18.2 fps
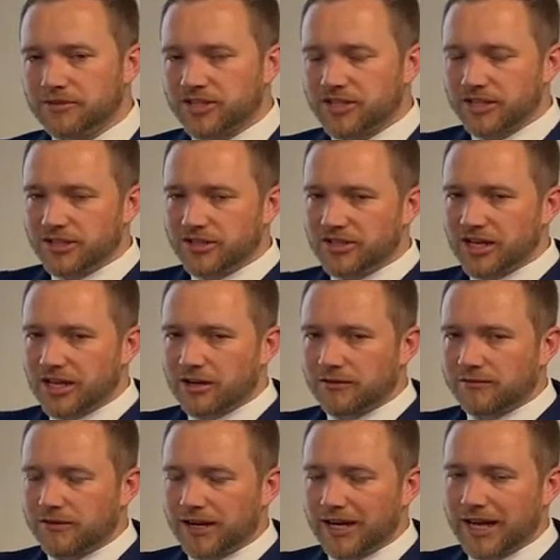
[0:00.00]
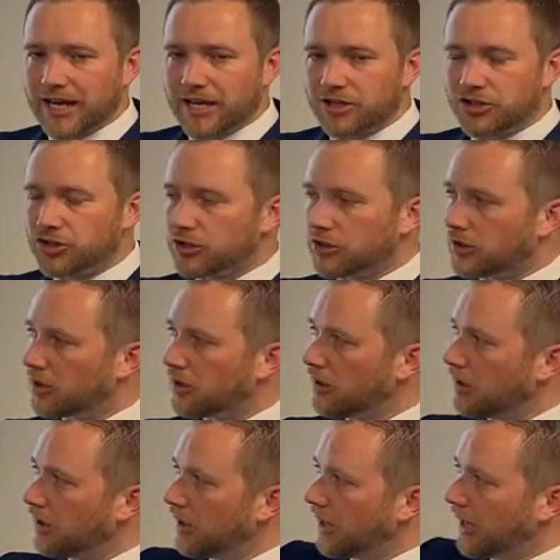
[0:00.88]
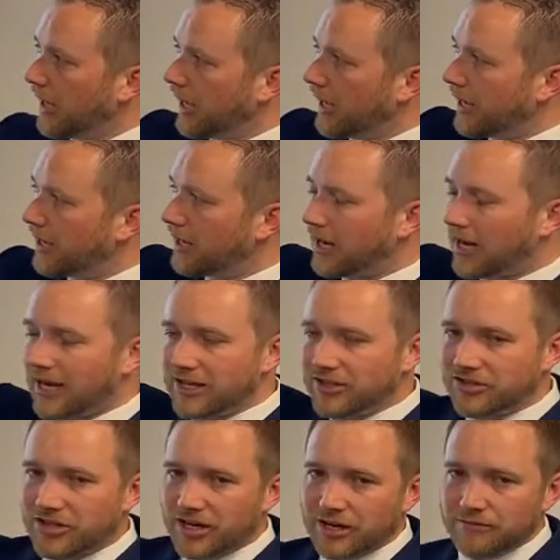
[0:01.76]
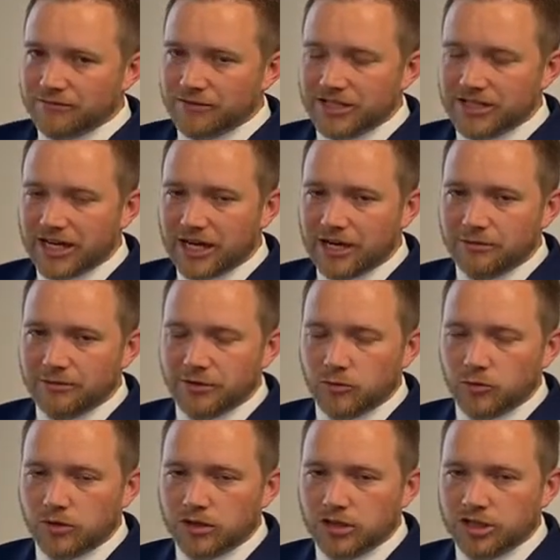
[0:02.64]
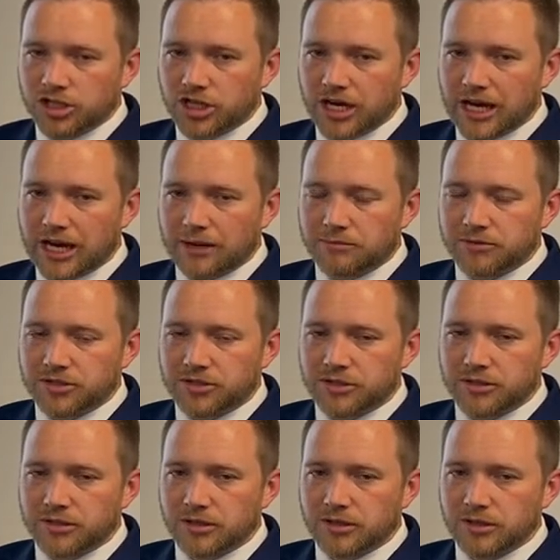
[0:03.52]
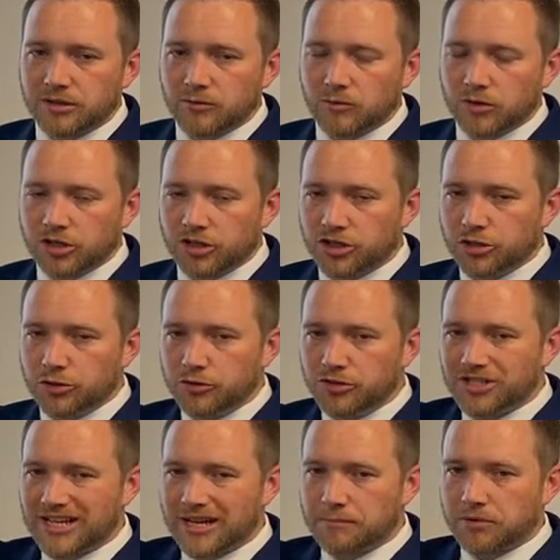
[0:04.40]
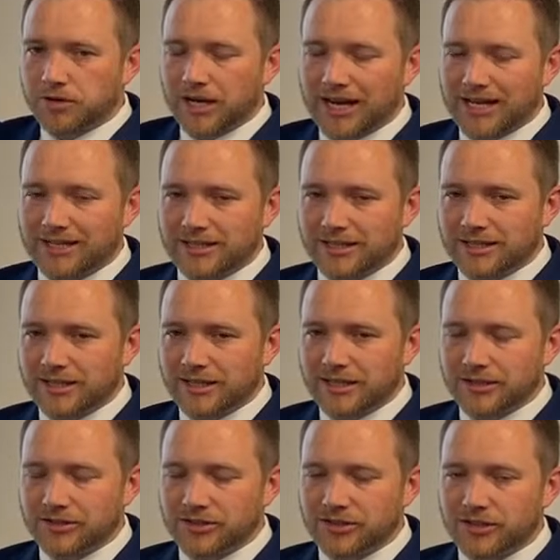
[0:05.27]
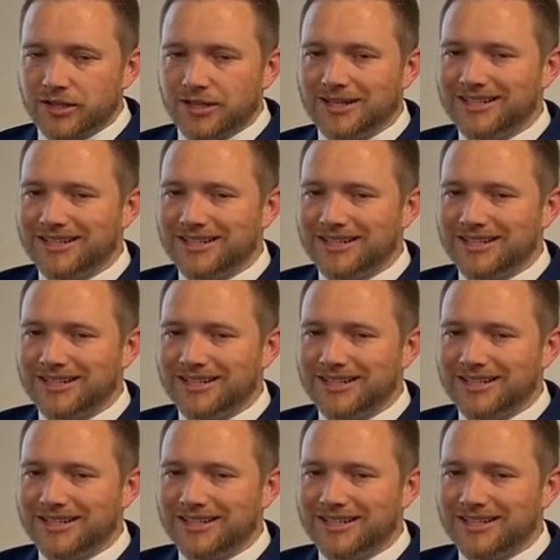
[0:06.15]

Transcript: City Center Financial and Einstein Retirement Workshops were two separate entities.